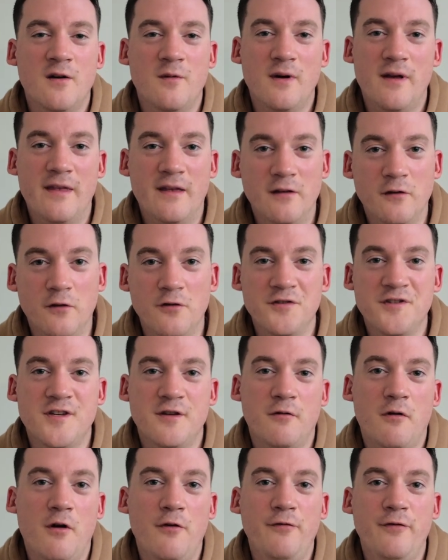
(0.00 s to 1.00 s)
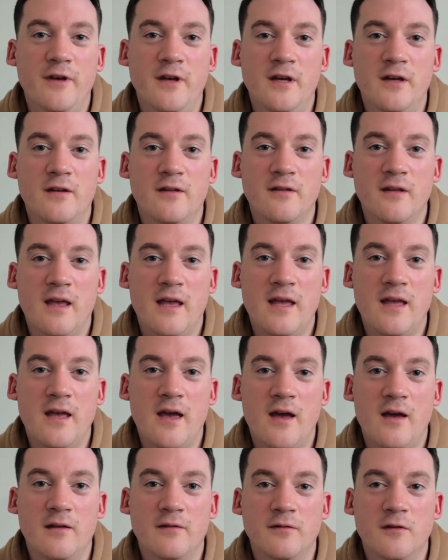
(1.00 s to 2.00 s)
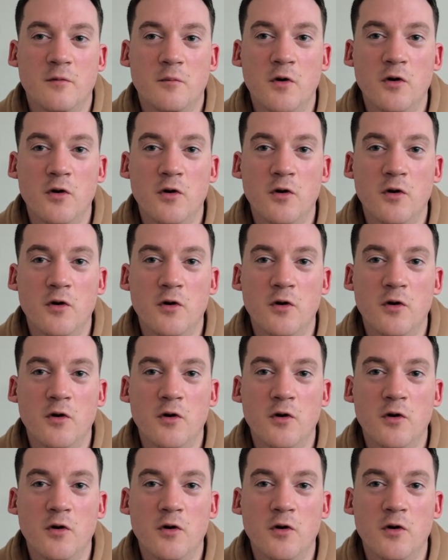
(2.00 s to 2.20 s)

where they'll also offer the